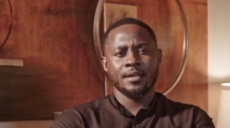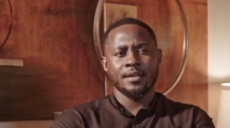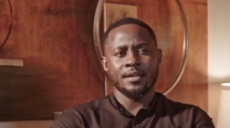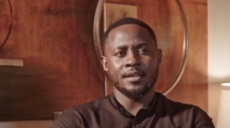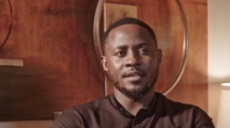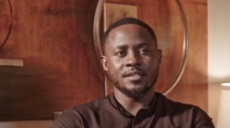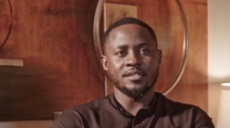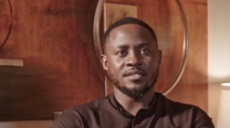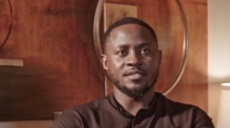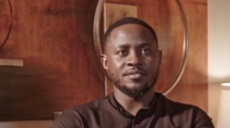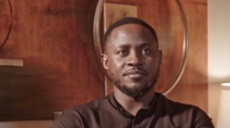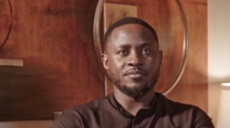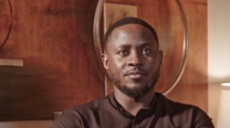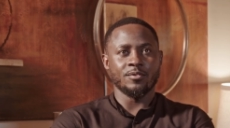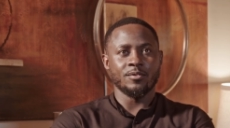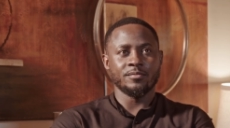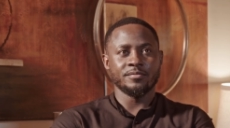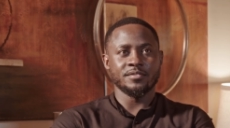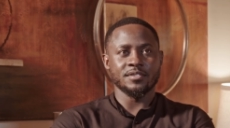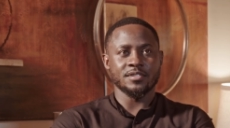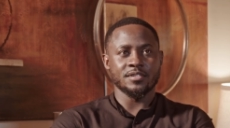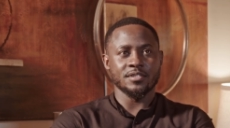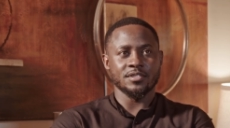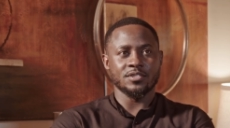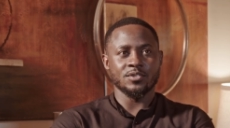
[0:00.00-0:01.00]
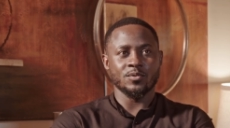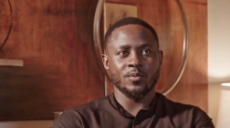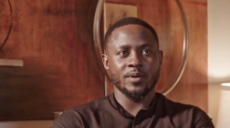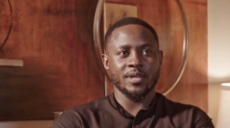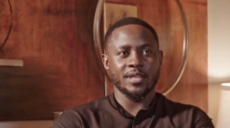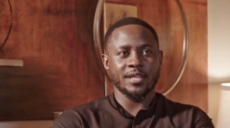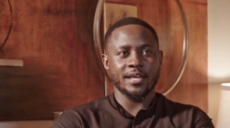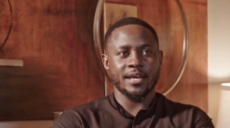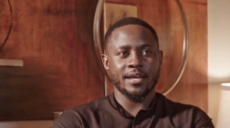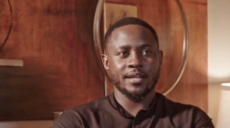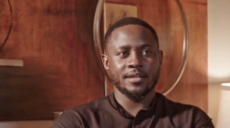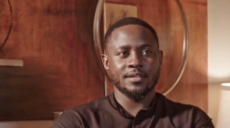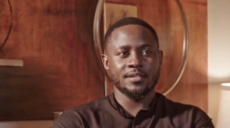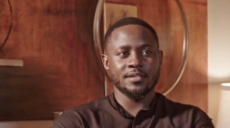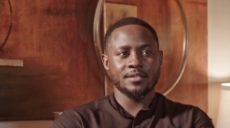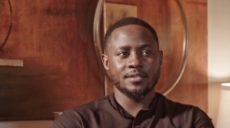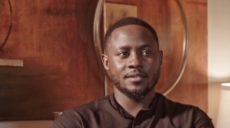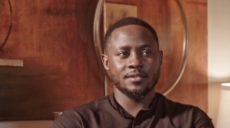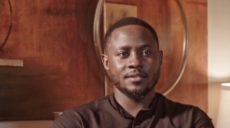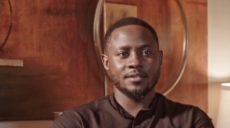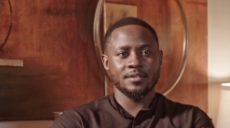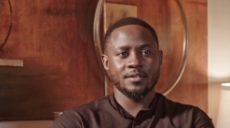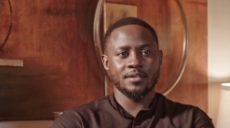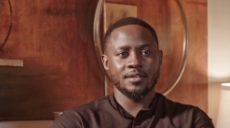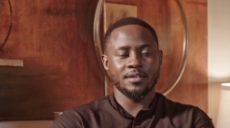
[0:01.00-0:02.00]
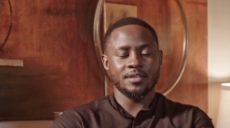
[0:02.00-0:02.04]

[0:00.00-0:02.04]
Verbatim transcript: He's evolved in such a way that